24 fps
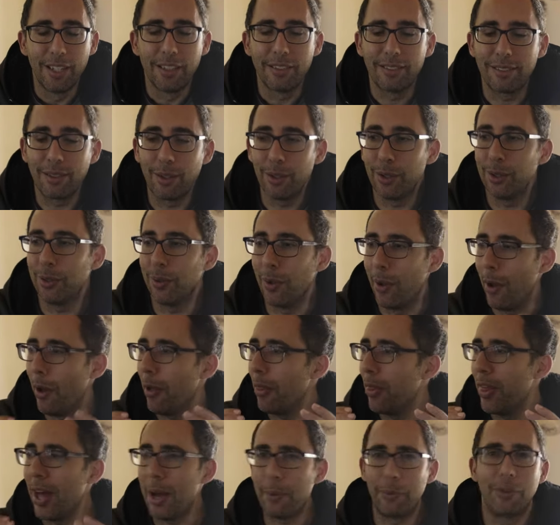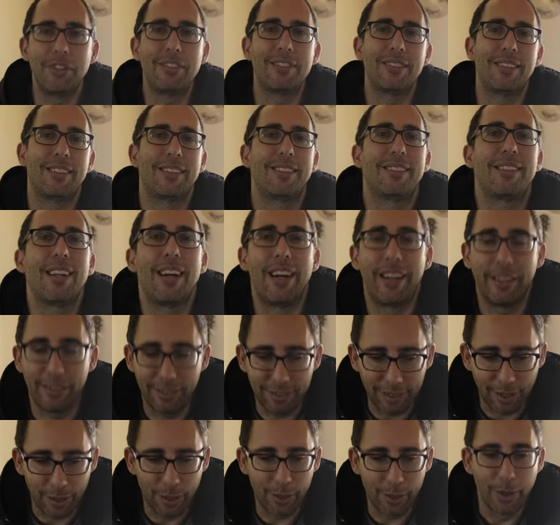So that was the start.
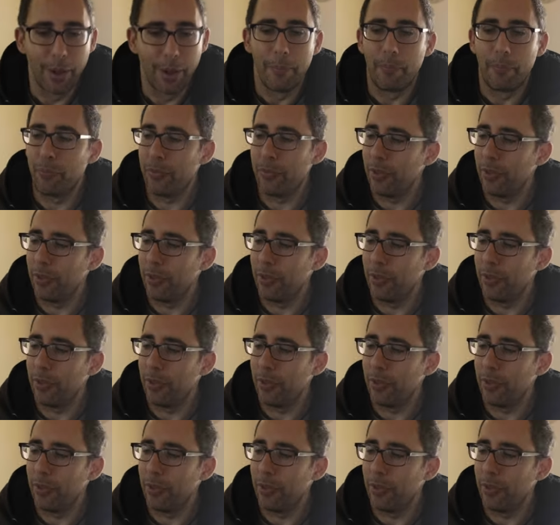So